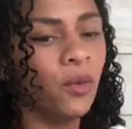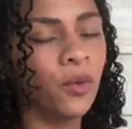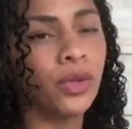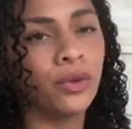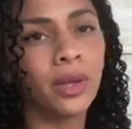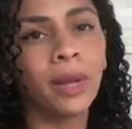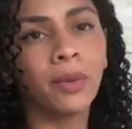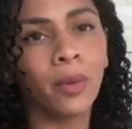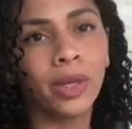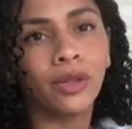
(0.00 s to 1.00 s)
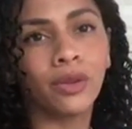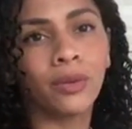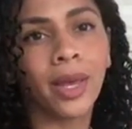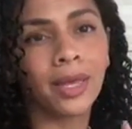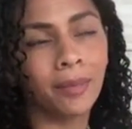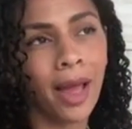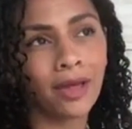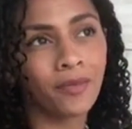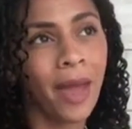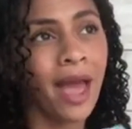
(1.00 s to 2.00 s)
we do end up going to a
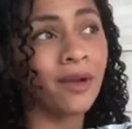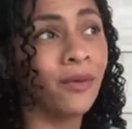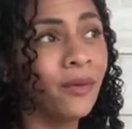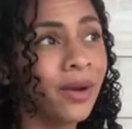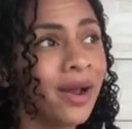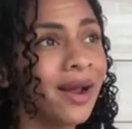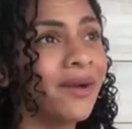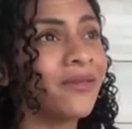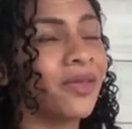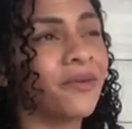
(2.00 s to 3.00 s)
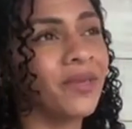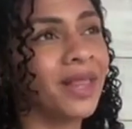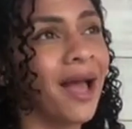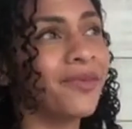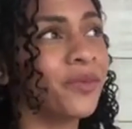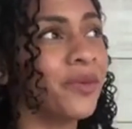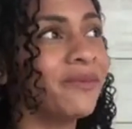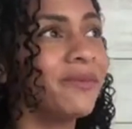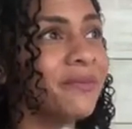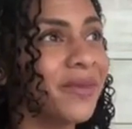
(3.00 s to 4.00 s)
splash pad or there have been times where
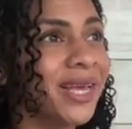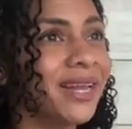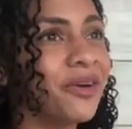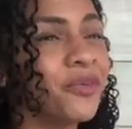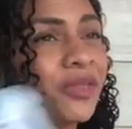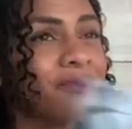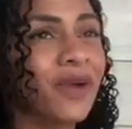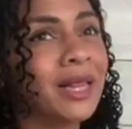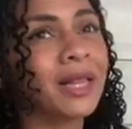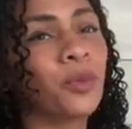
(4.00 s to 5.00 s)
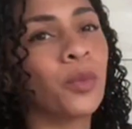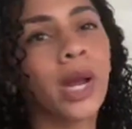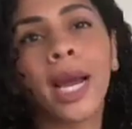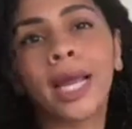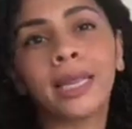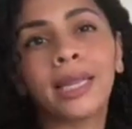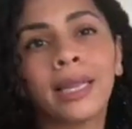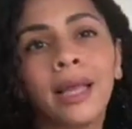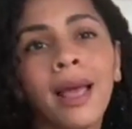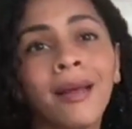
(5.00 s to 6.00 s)
we've been with a friend somewhere and